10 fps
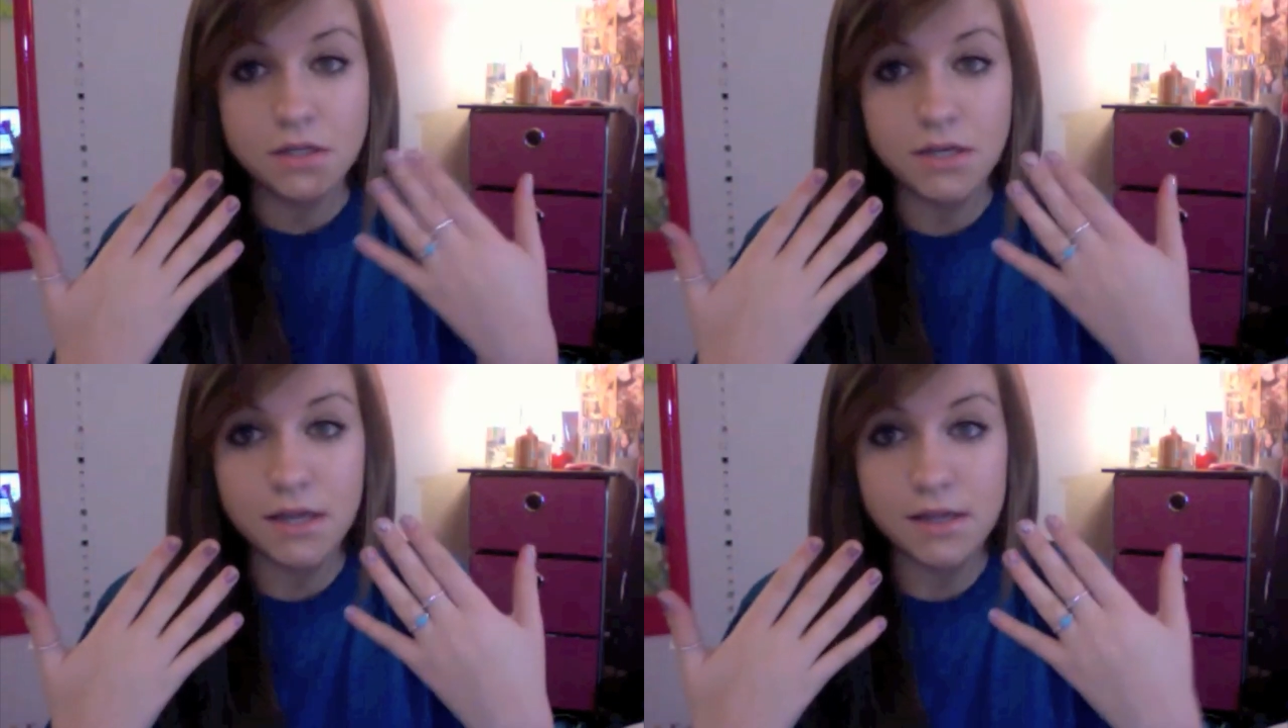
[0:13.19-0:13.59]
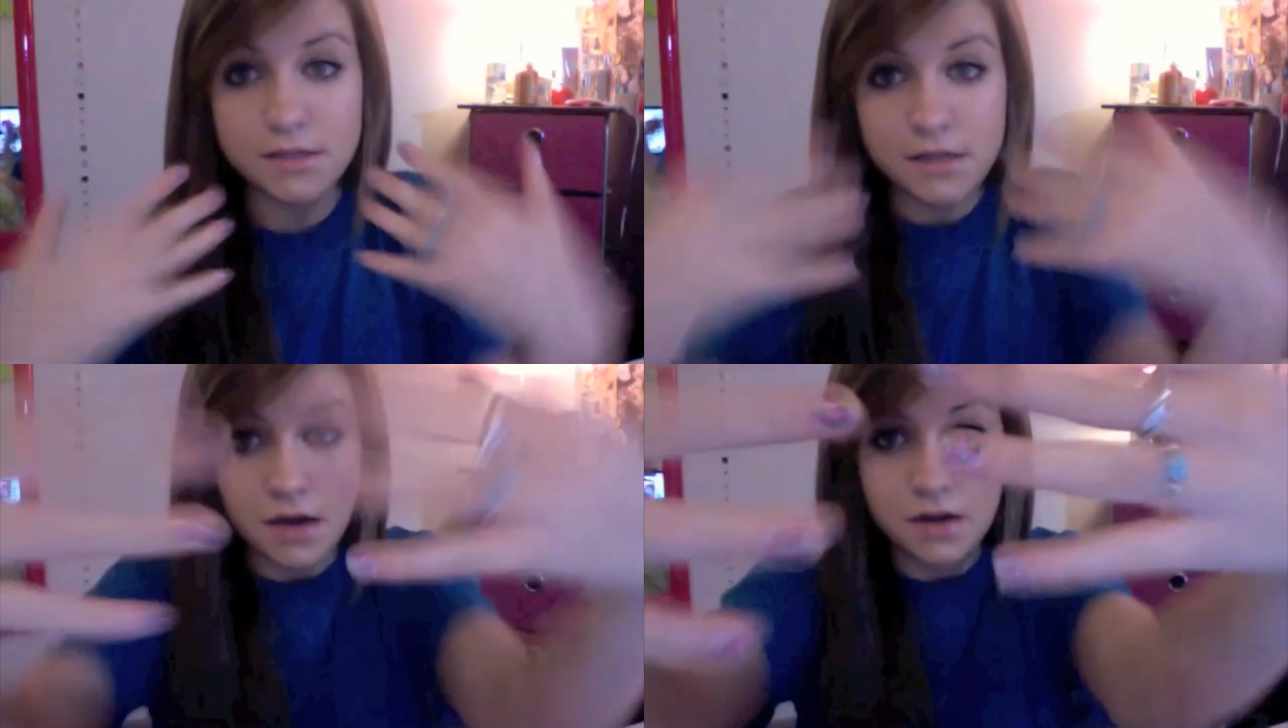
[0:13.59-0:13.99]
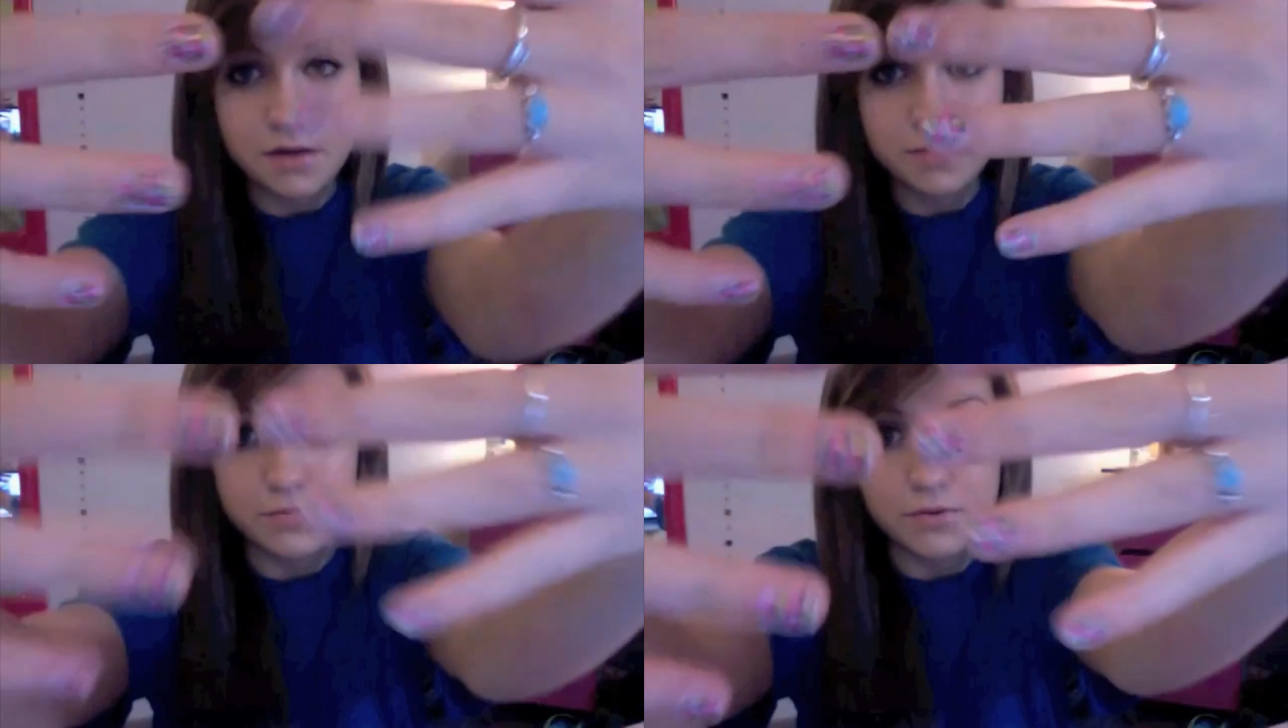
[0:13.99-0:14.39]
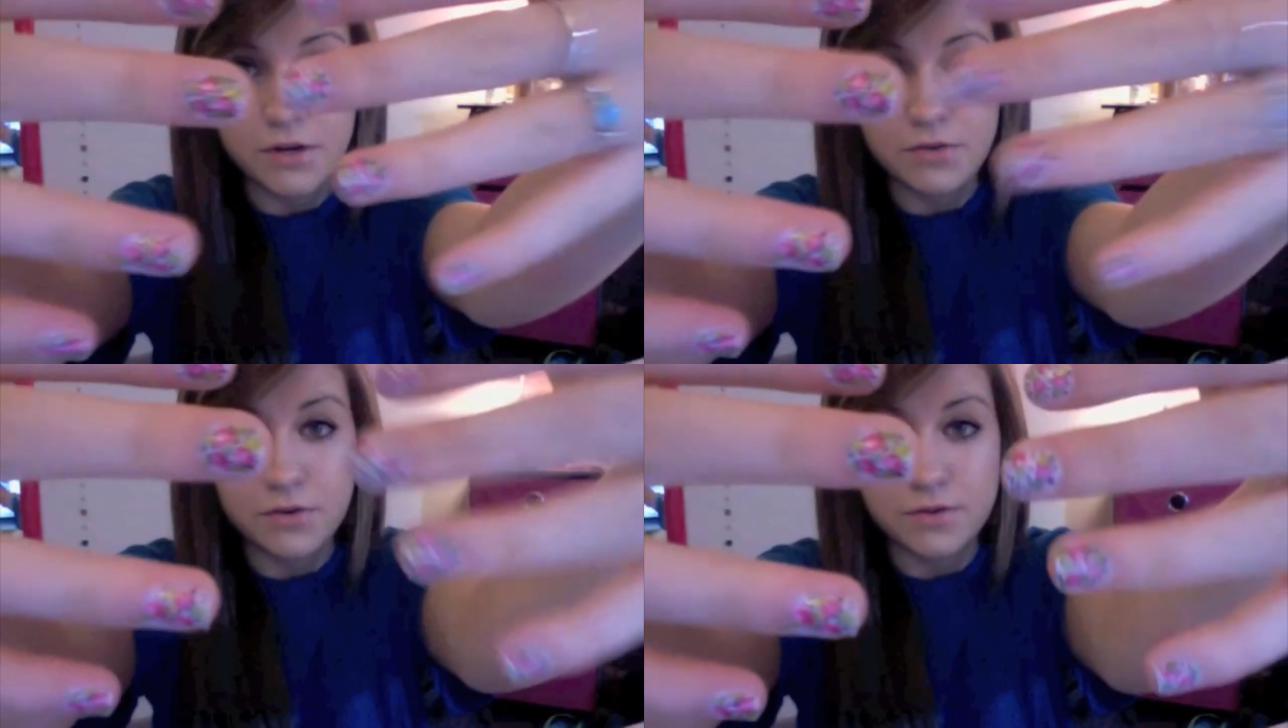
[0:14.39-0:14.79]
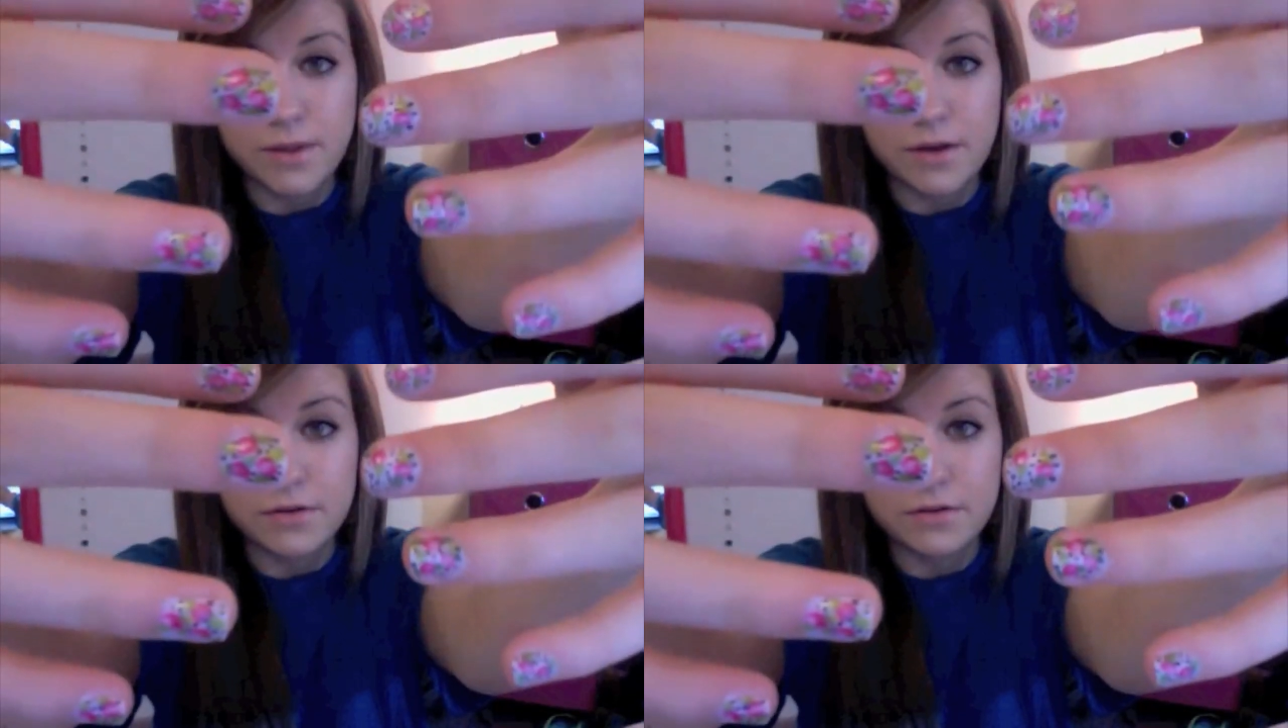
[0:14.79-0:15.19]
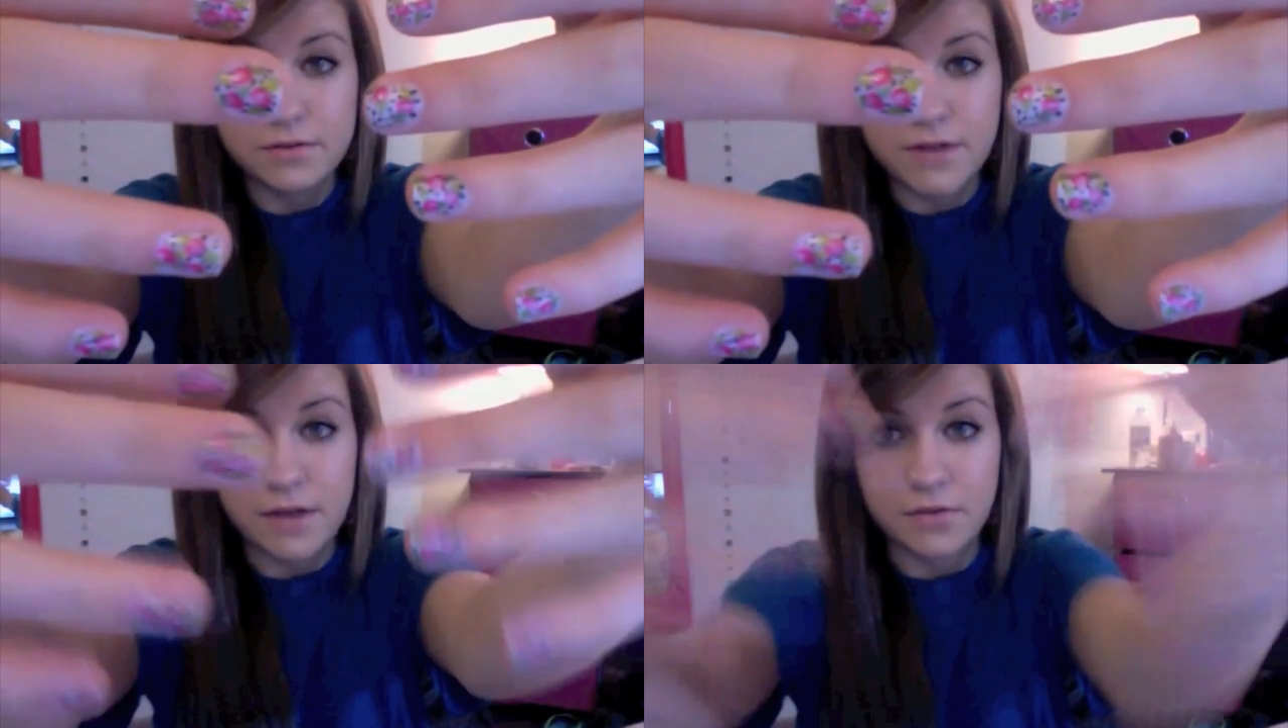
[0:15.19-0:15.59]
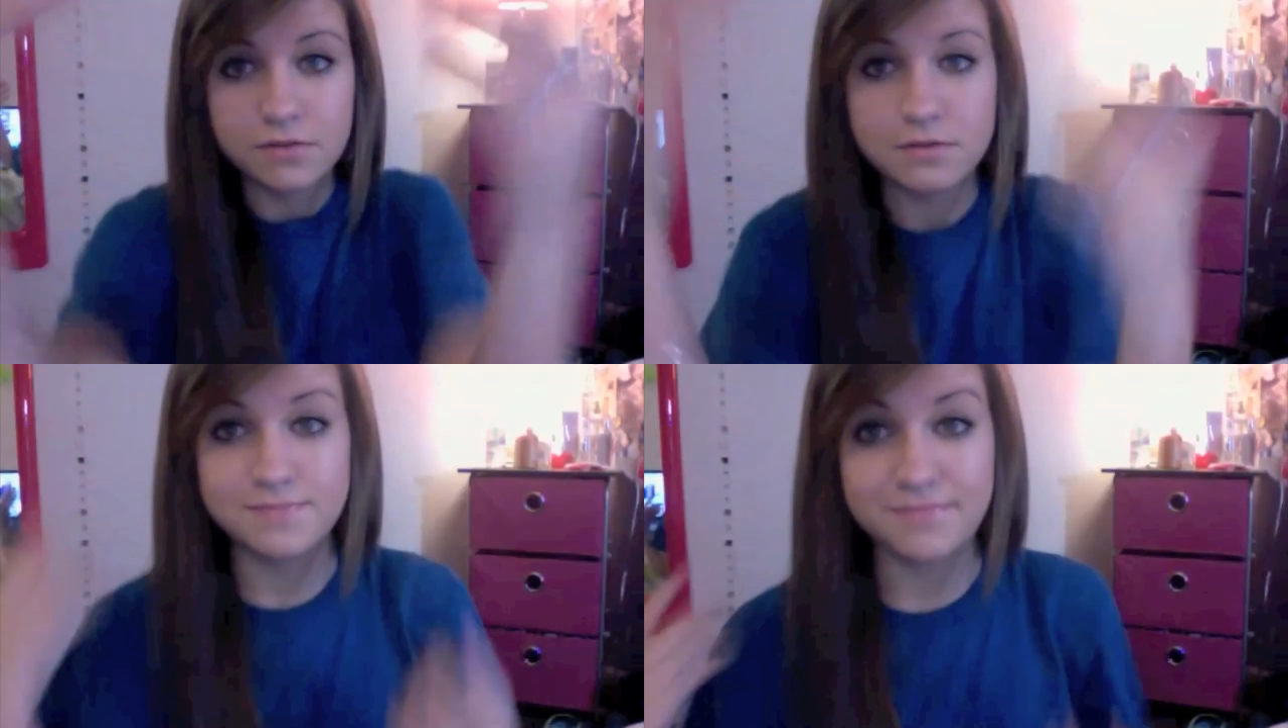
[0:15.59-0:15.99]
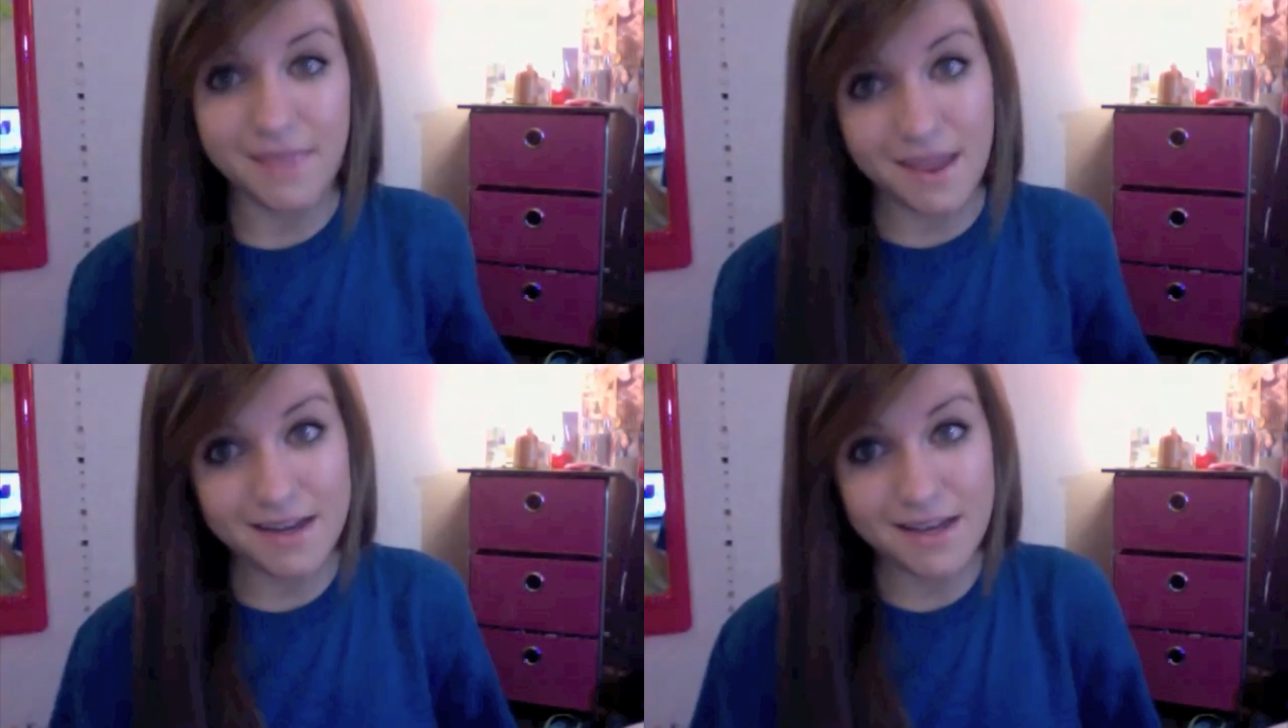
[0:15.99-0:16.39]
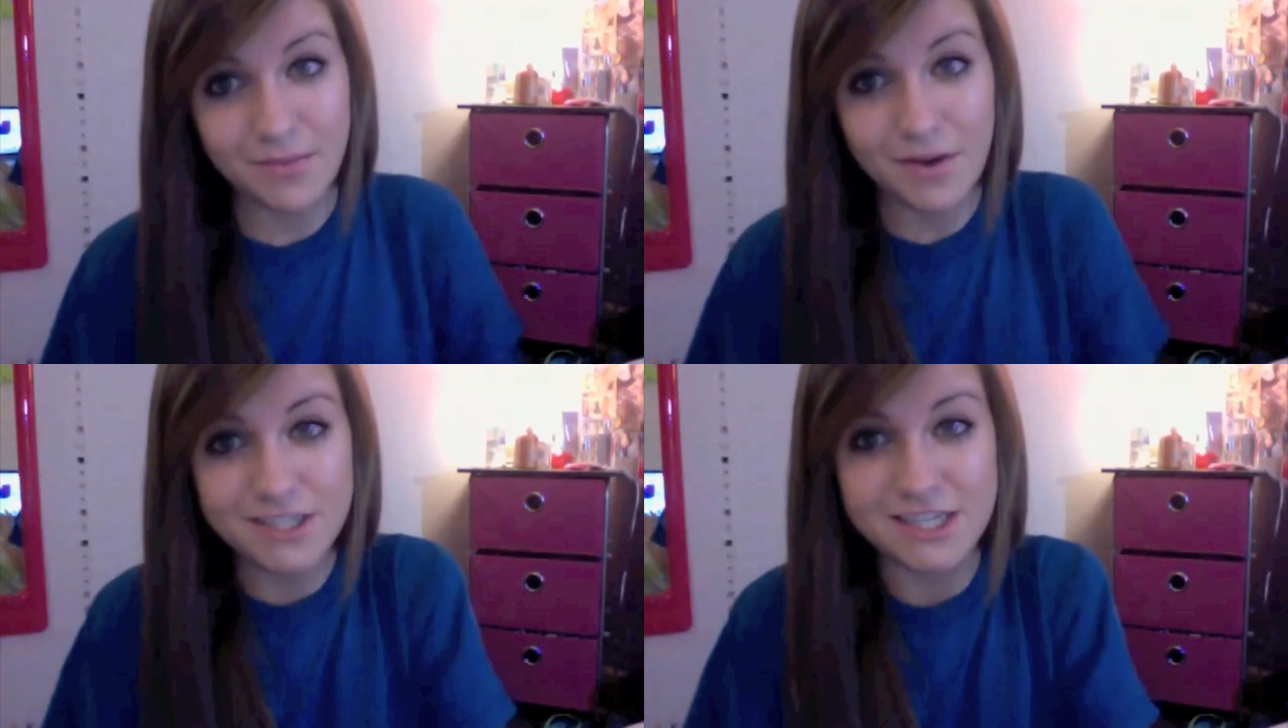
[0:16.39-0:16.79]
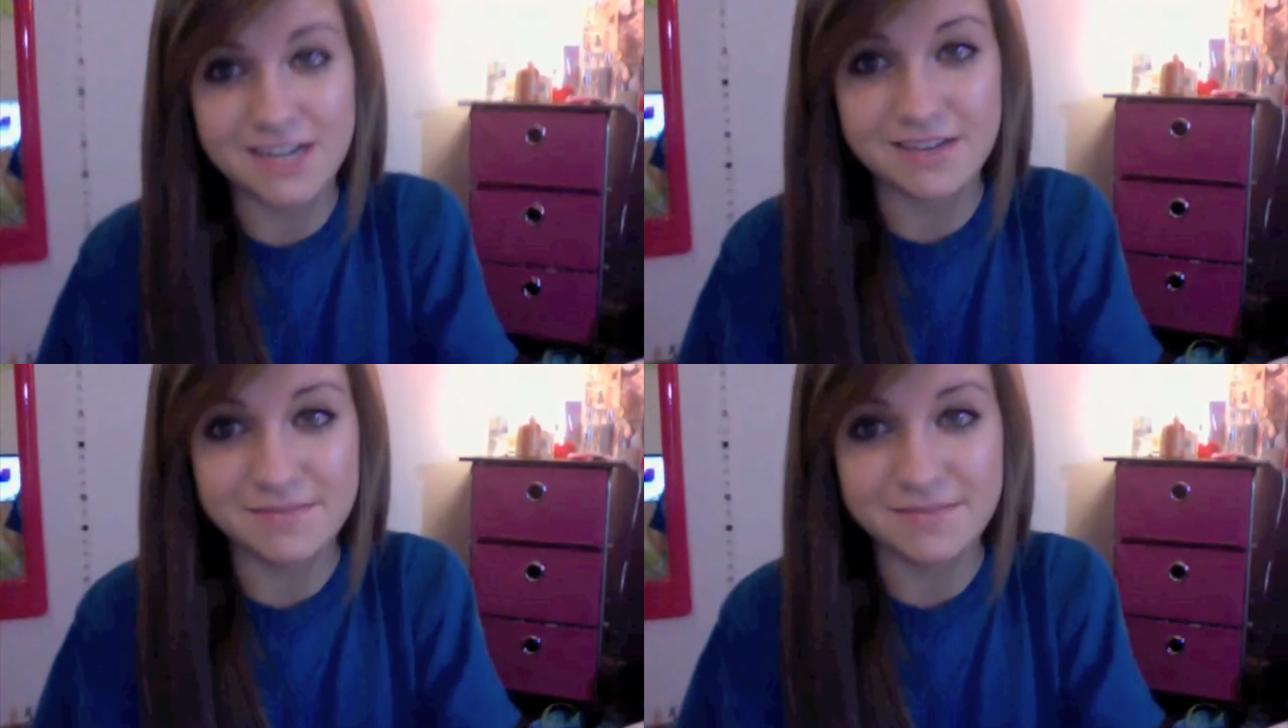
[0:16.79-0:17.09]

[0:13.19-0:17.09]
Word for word: to get these kind of pretty rose petal nails then keep watching.